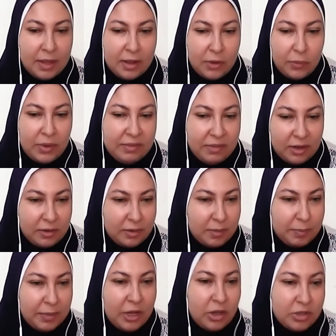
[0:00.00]
whether
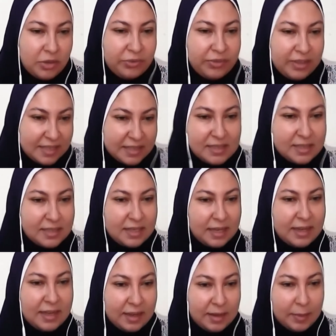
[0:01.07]
because of this
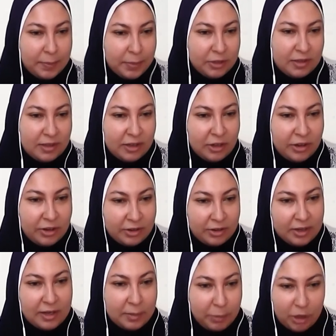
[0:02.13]
particular
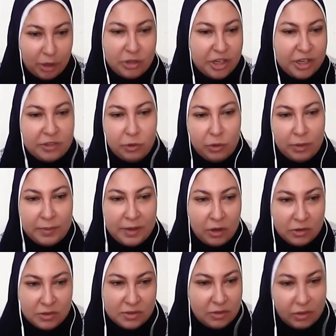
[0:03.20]
project or
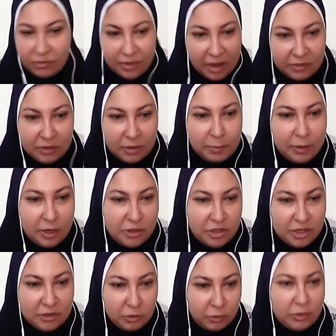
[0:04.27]
because of other
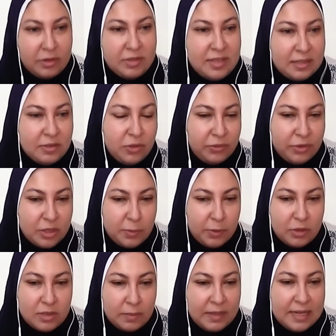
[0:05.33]
project or sense of
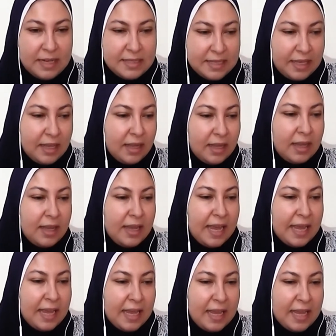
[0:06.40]
responsibility.
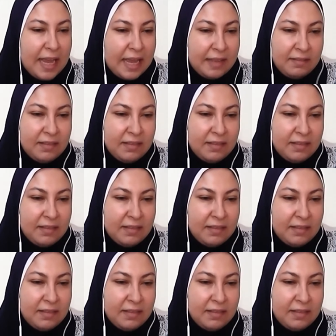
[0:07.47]
And